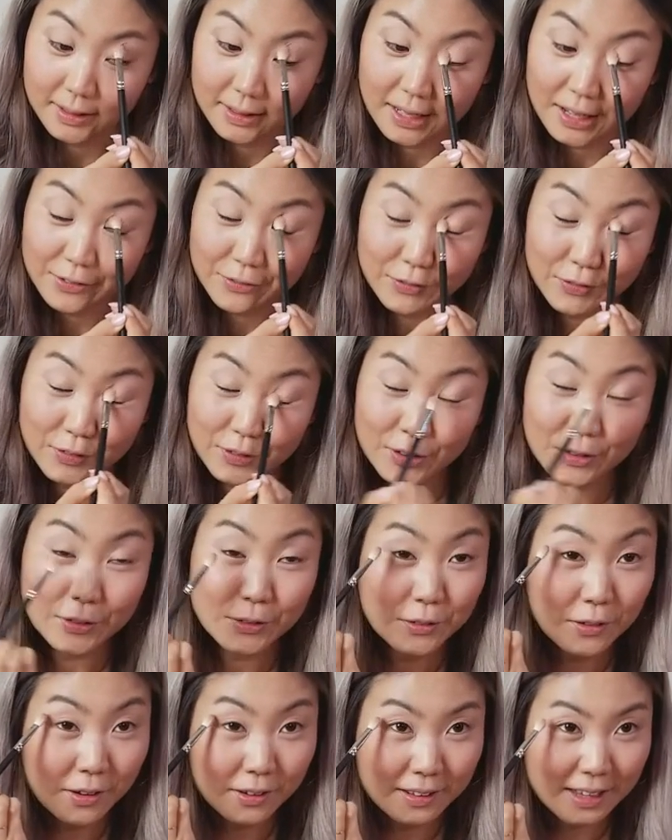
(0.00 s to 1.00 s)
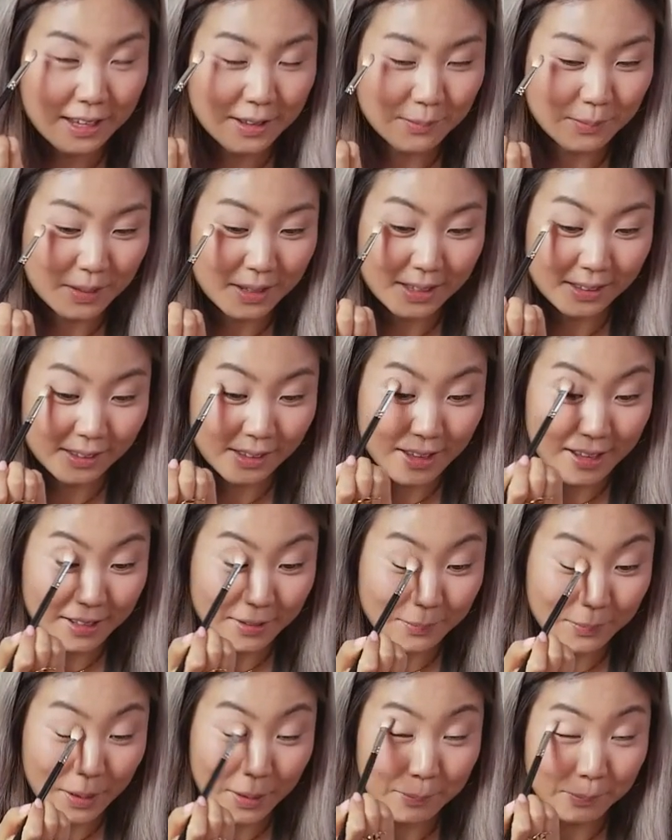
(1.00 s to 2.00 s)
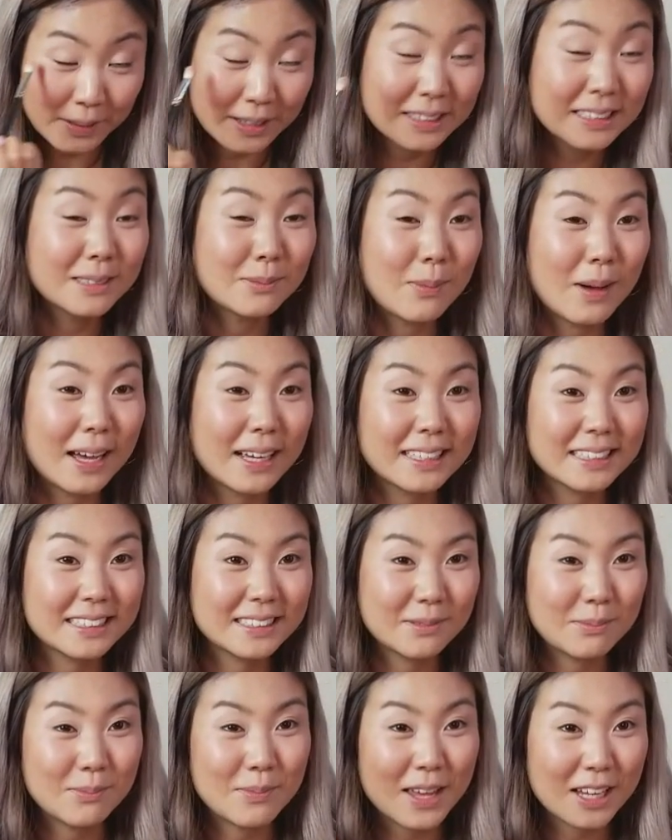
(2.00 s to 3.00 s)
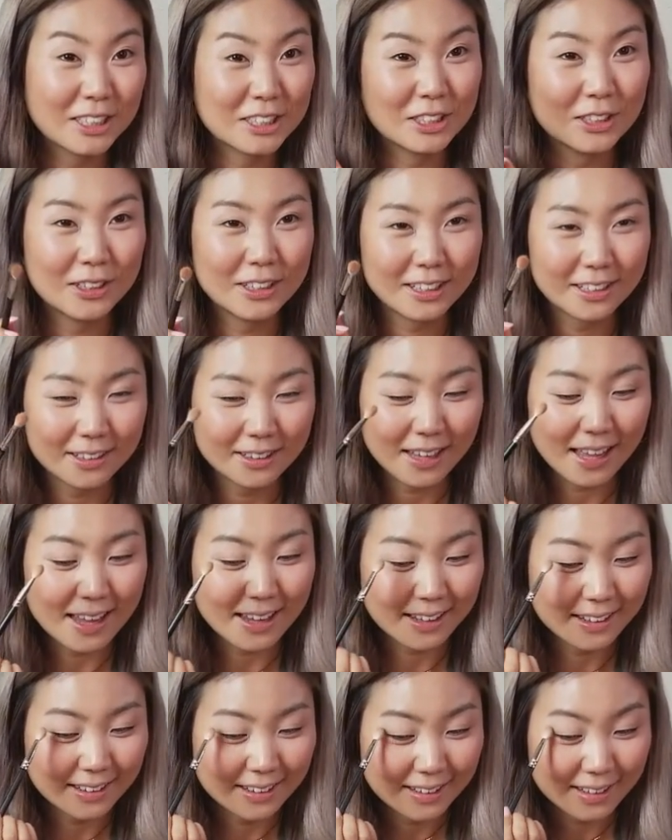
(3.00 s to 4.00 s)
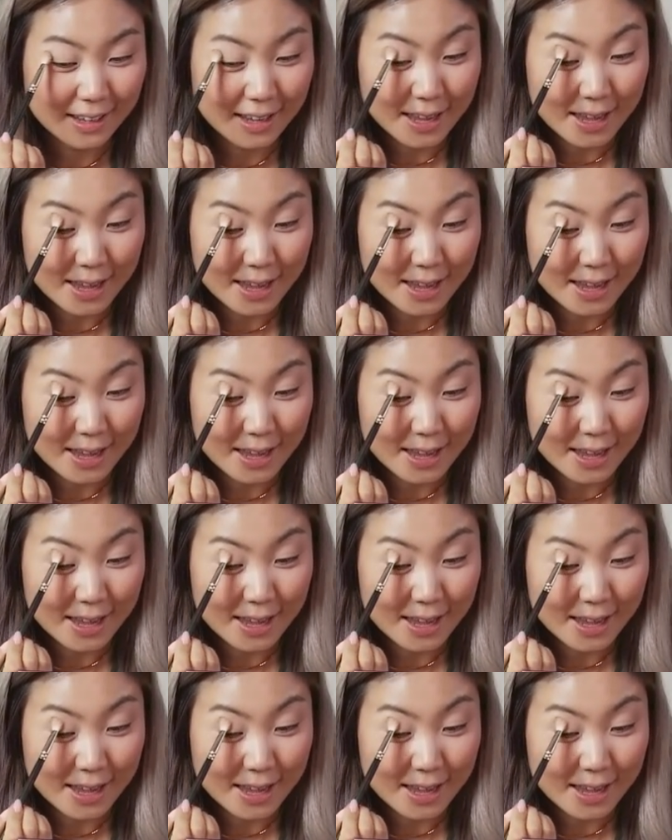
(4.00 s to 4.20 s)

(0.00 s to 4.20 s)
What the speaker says: If you are like me and like pumpkin spice, make sure you like